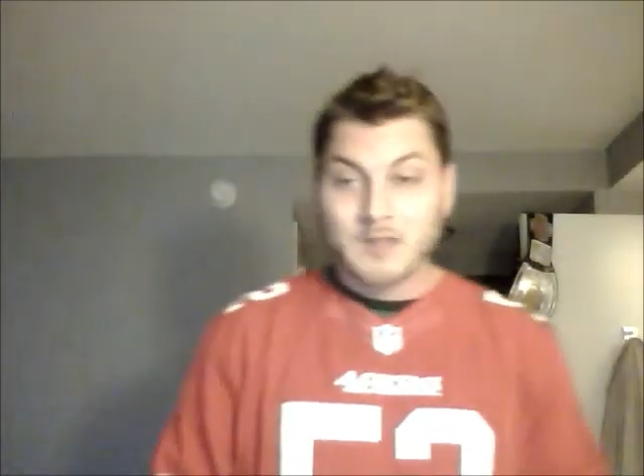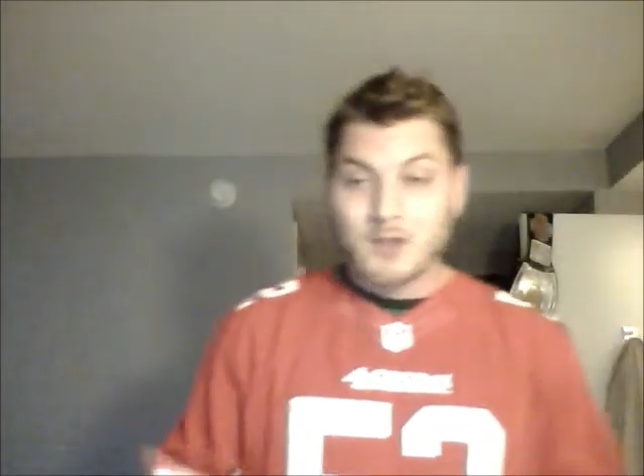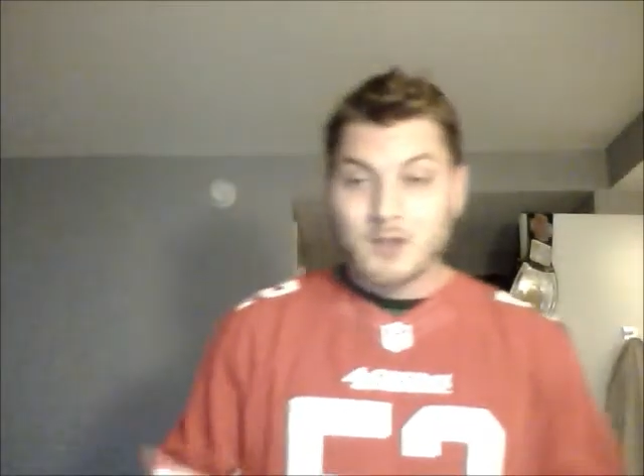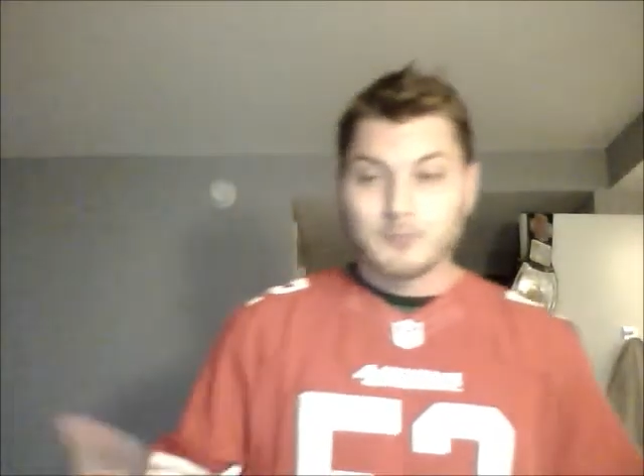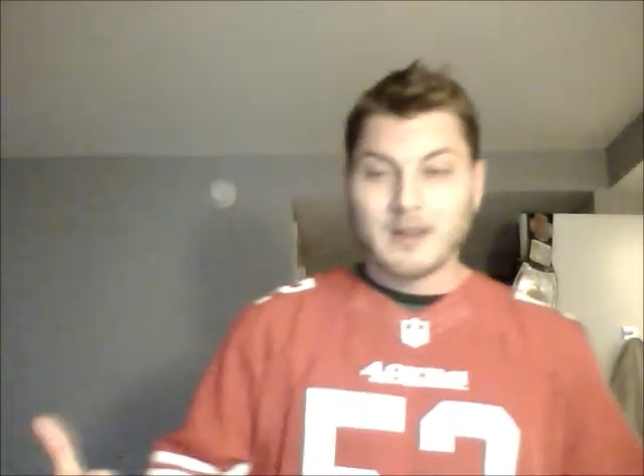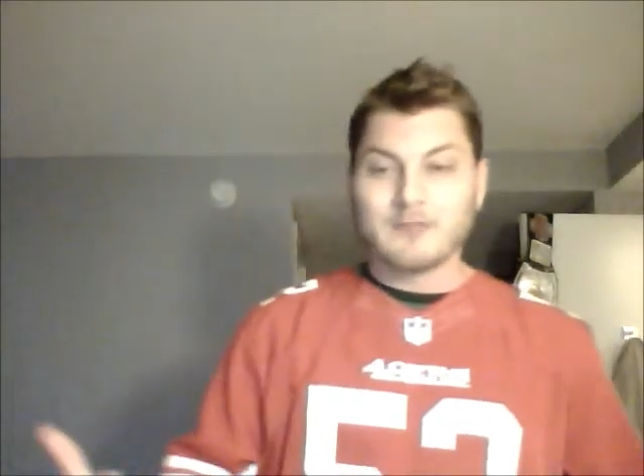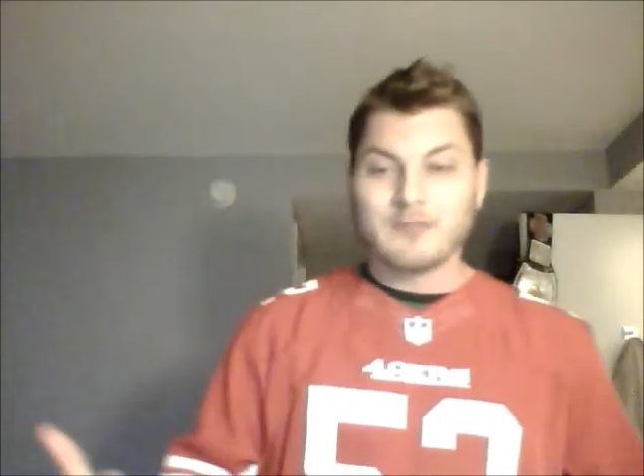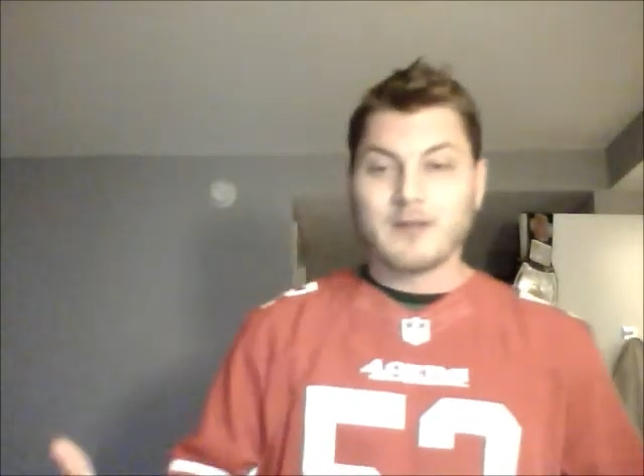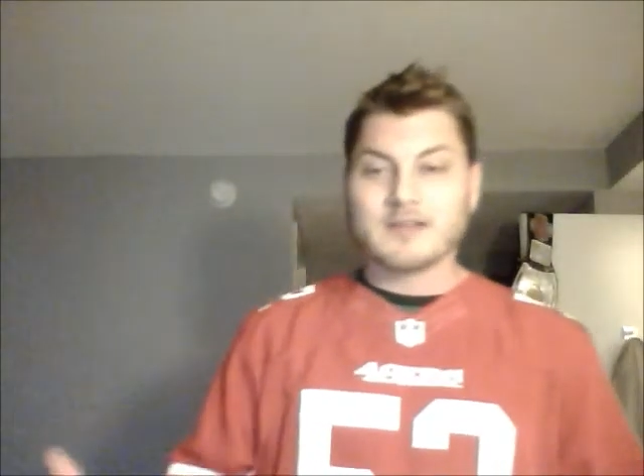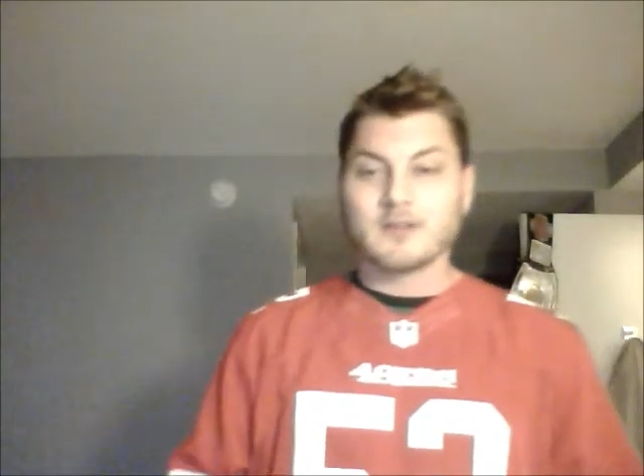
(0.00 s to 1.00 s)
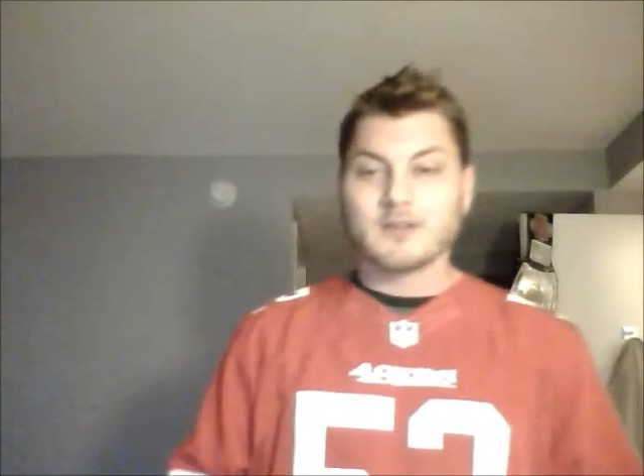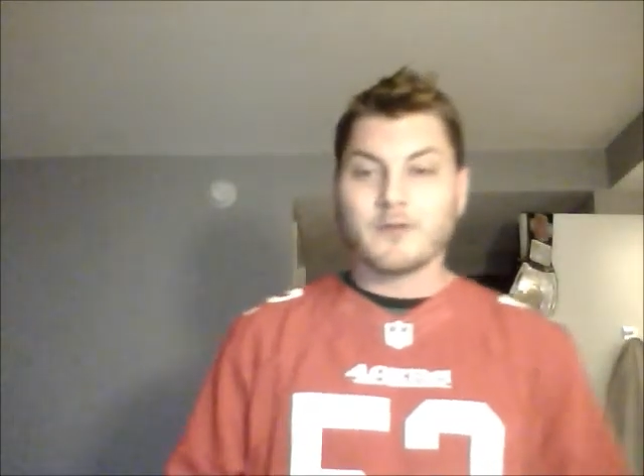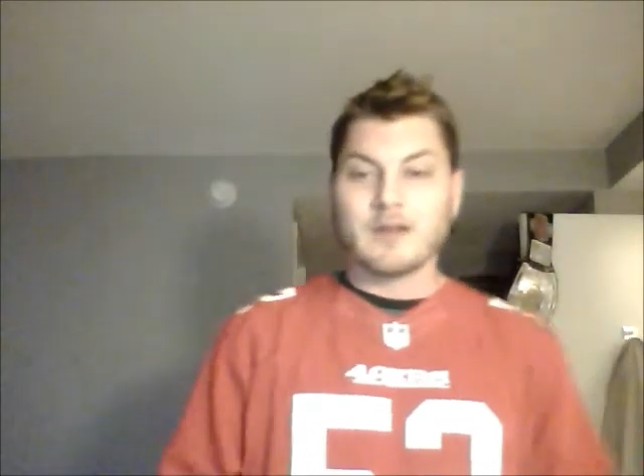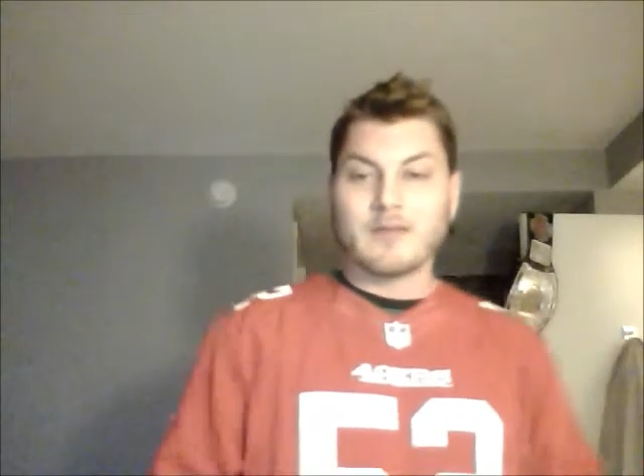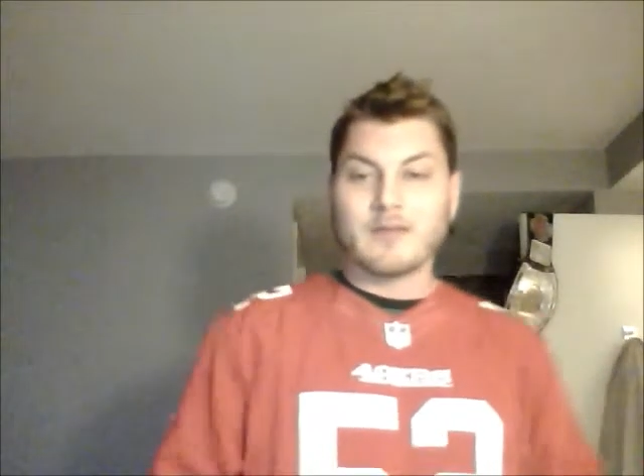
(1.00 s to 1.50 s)
Ray Rice, look for him
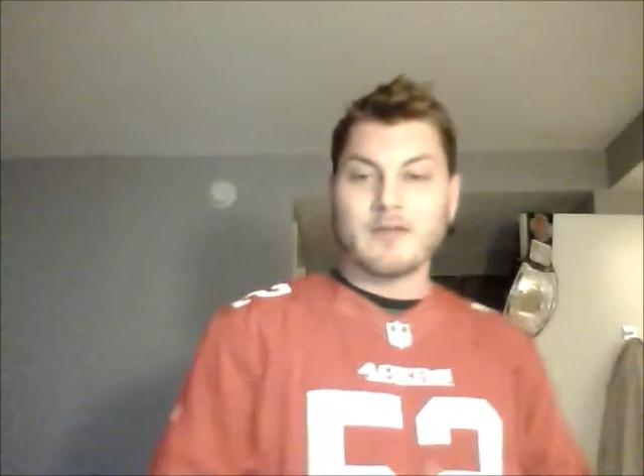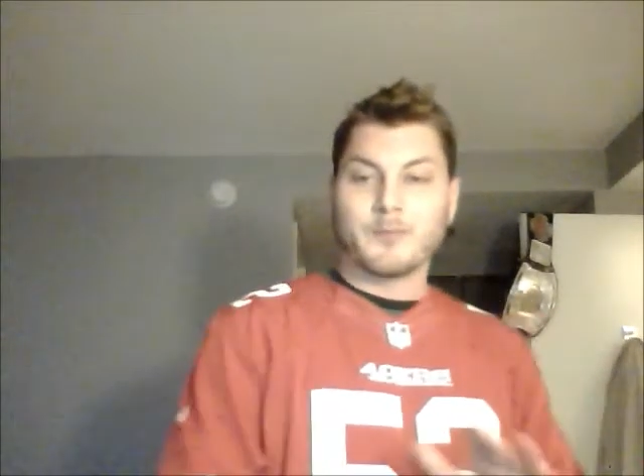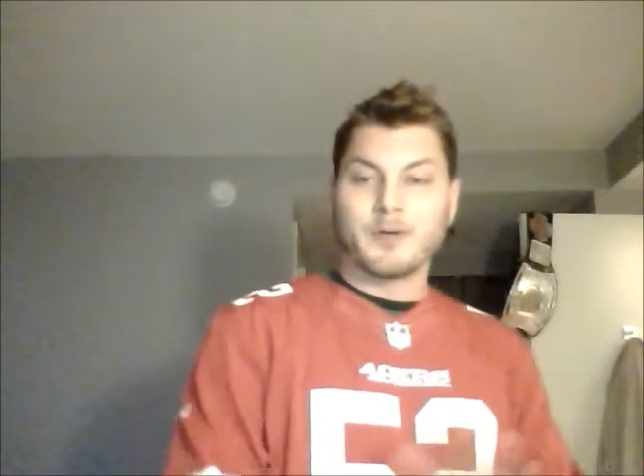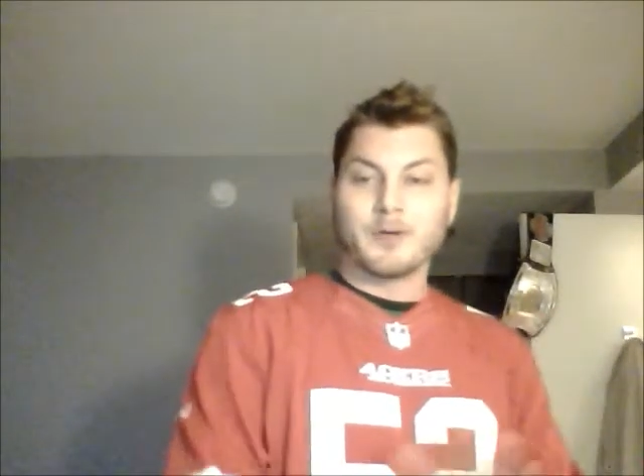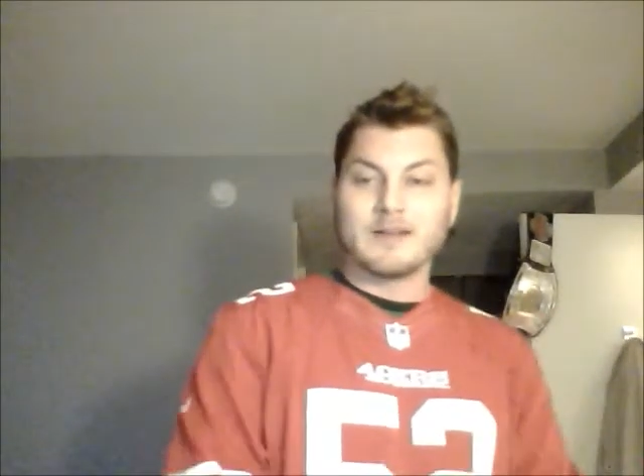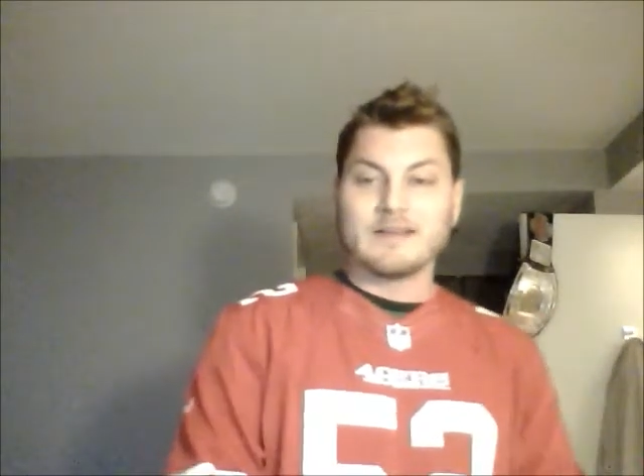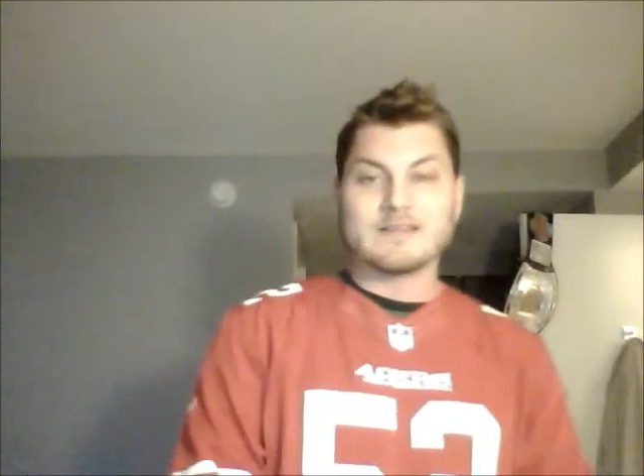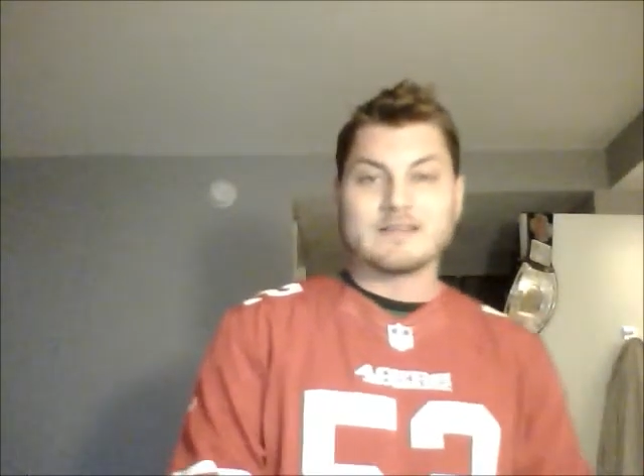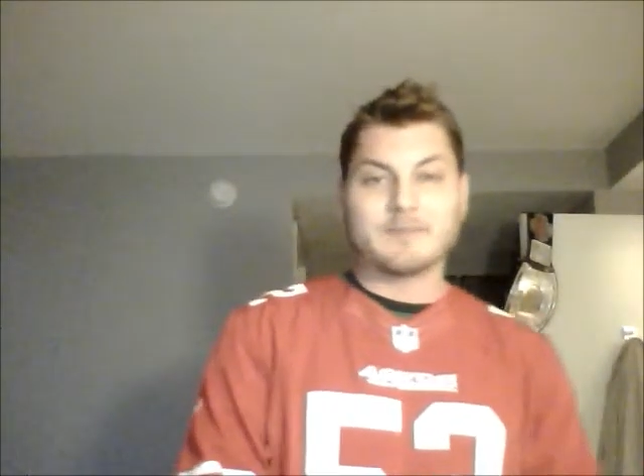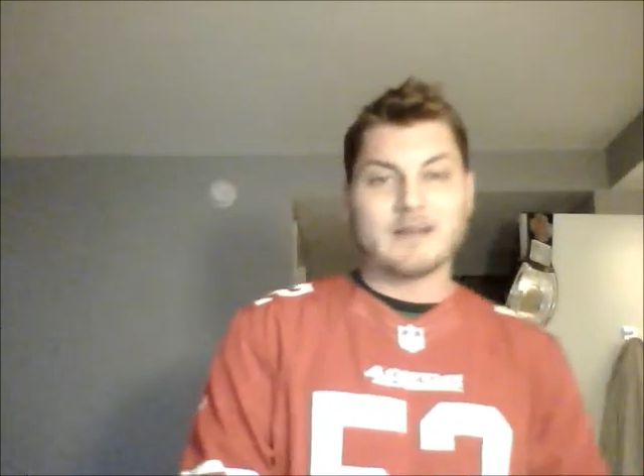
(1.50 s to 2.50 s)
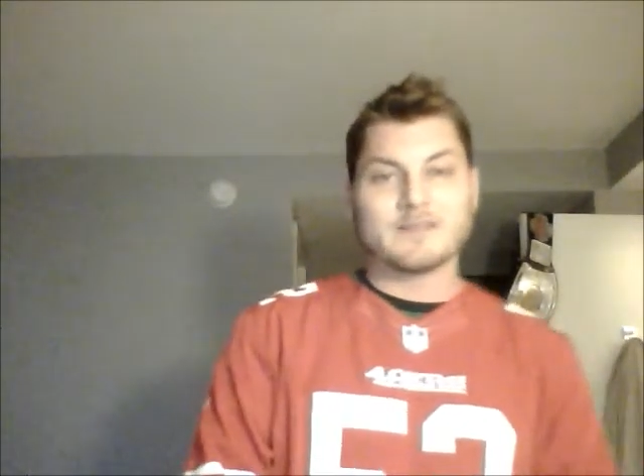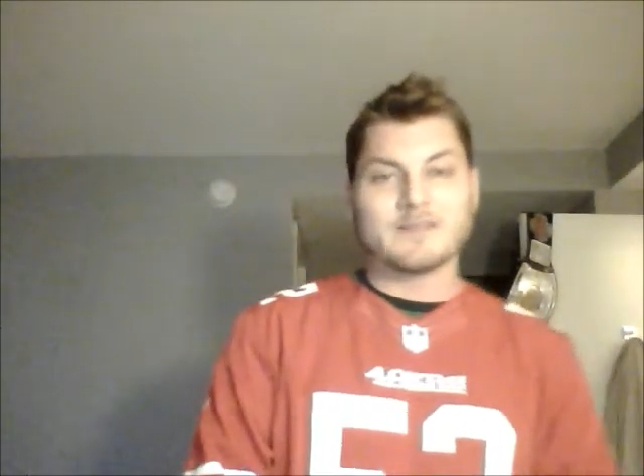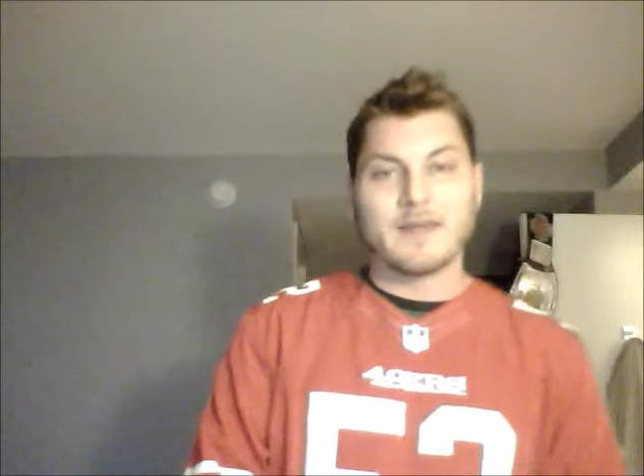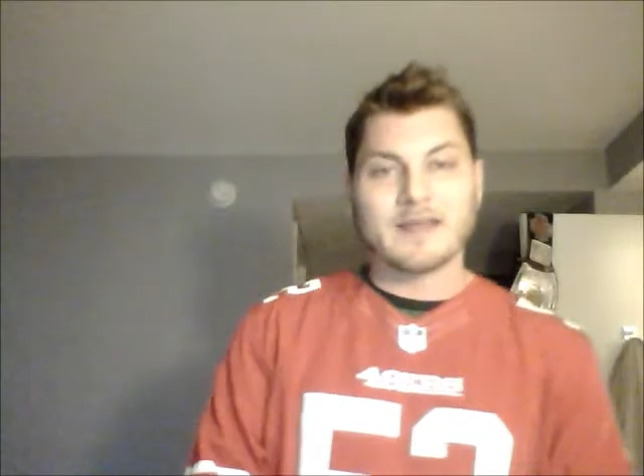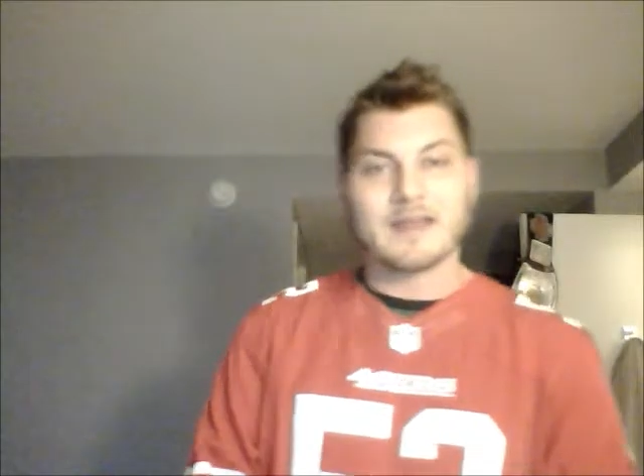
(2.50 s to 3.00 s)
to have a pretty decent bounce
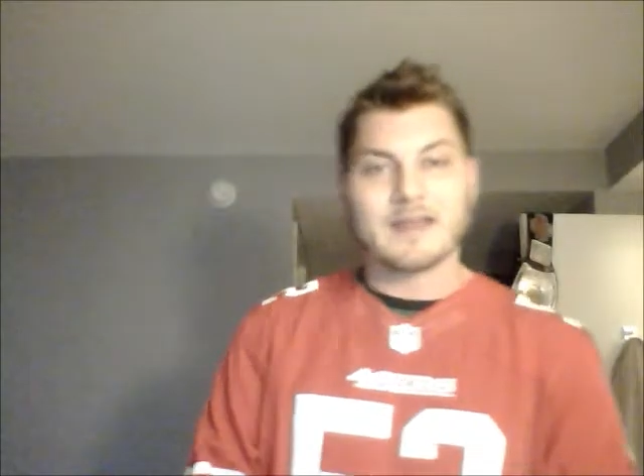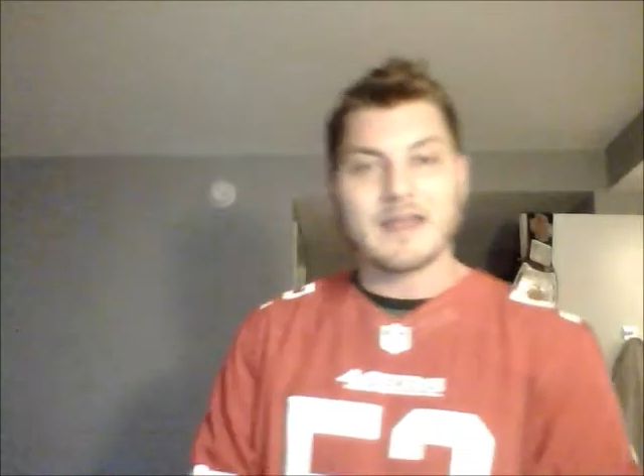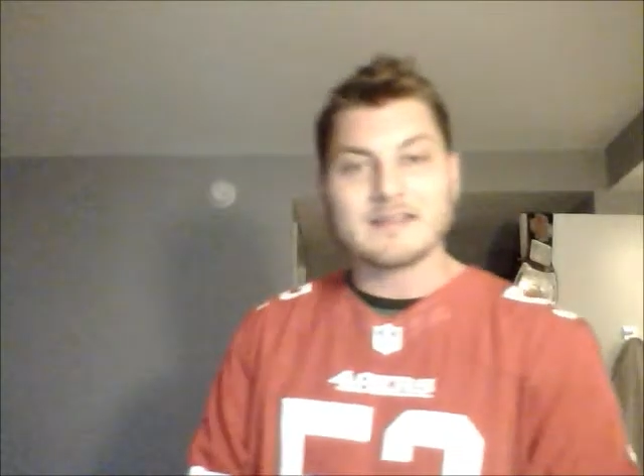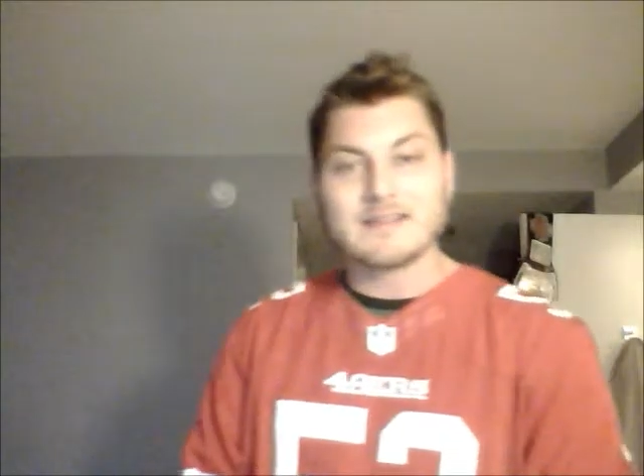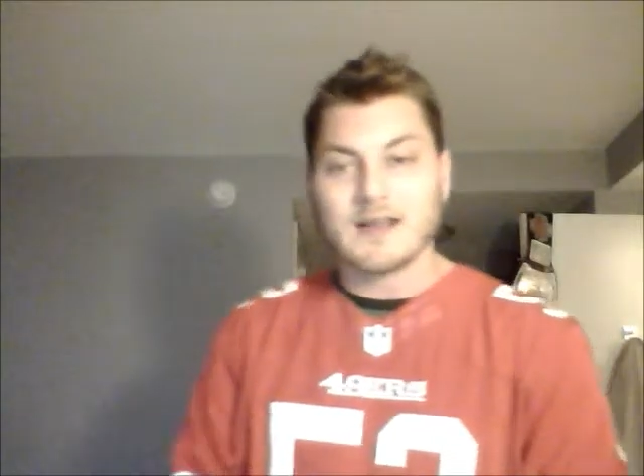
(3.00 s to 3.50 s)
back against